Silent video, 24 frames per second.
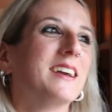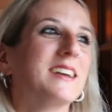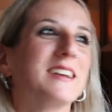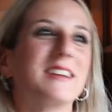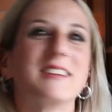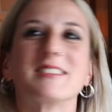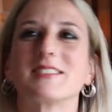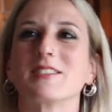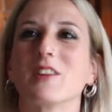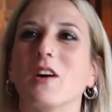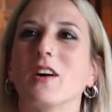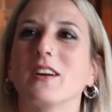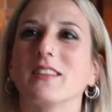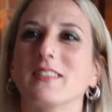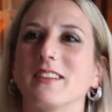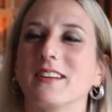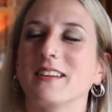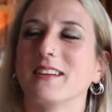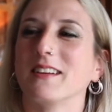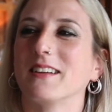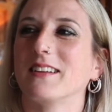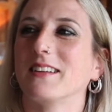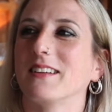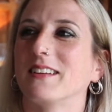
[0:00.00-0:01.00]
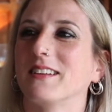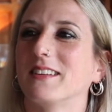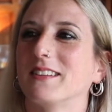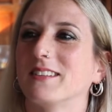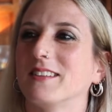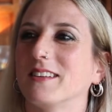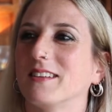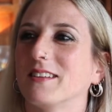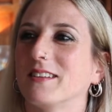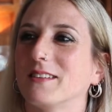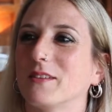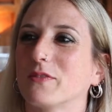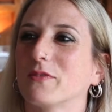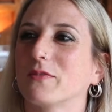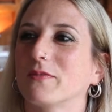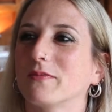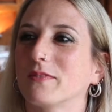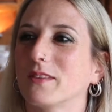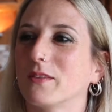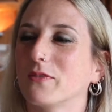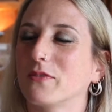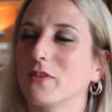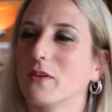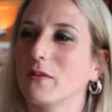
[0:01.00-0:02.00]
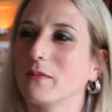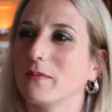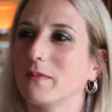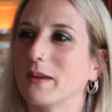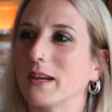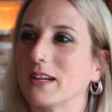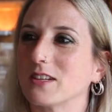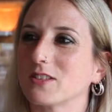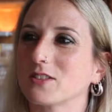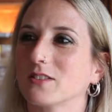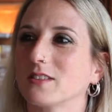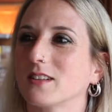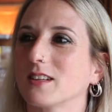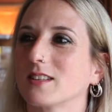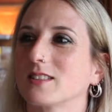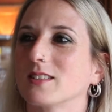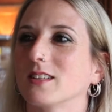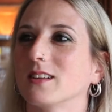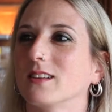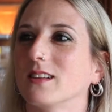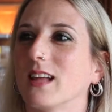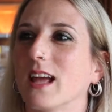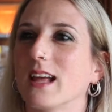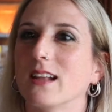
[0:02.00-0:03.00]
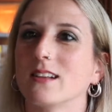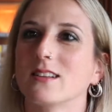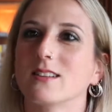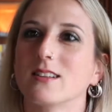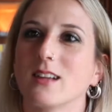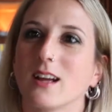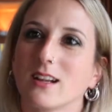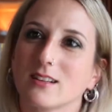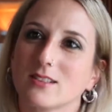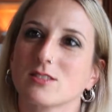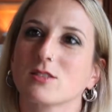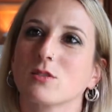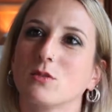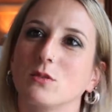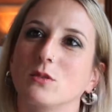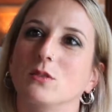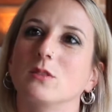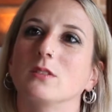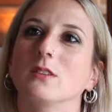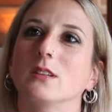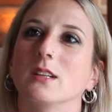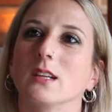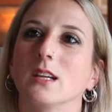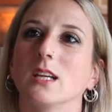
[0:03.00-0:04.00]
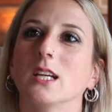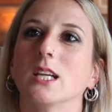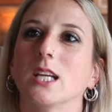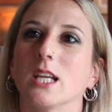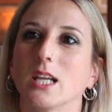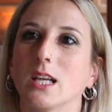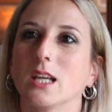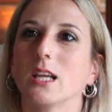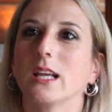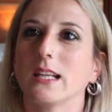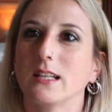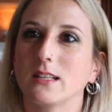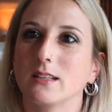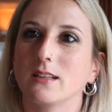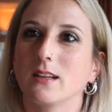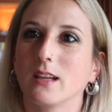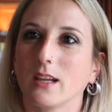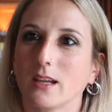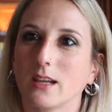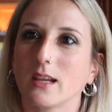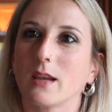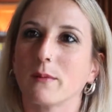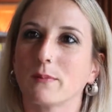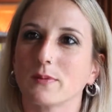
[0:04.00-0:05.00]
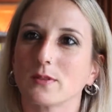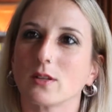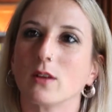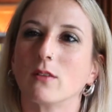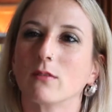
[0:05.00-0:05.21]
It's not the formation doesn't end at school. It keeps on.